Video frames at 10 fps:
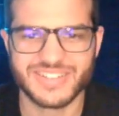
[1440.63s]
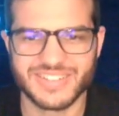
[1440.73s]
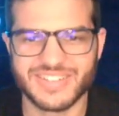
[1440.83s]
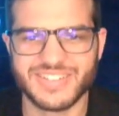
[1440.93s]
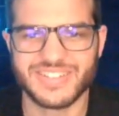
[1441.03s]

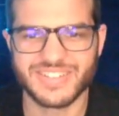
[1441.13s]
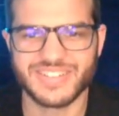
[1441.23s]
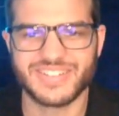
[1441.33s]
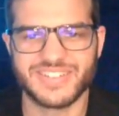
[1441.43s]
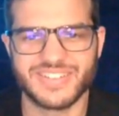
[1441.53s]

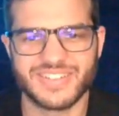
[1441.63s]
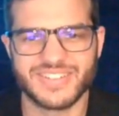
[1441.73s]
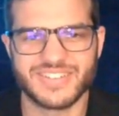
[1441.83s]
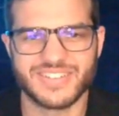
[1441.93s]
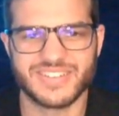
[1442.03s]

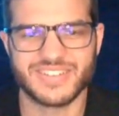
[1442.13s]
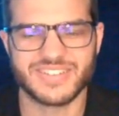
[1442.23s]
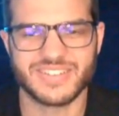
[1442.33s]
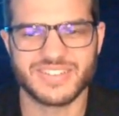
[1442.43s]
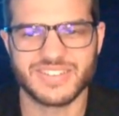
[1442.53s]

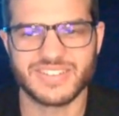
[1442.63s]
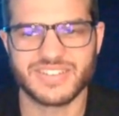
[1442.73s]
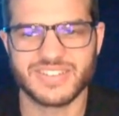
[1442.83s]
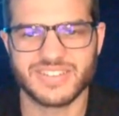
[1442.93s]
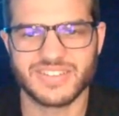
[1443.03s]

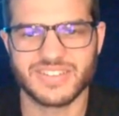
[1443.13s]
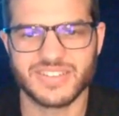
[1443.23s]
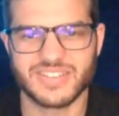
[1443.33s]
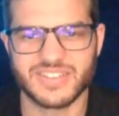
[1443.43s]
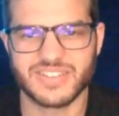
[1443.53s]

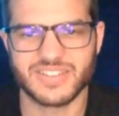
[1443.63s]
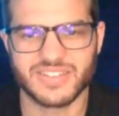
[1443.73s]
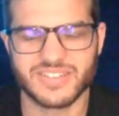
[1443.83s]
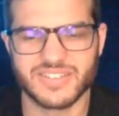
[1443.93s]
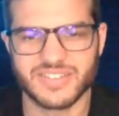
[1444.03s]

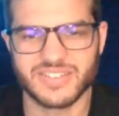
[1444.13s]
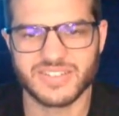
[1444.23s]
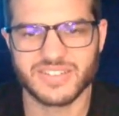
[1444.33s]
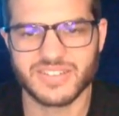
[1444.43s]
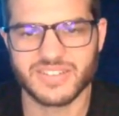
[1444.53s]

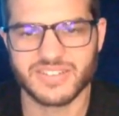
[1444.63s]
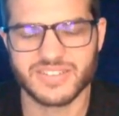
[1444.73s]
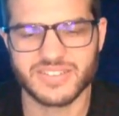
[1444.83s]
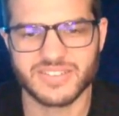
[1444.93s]
(not speaking)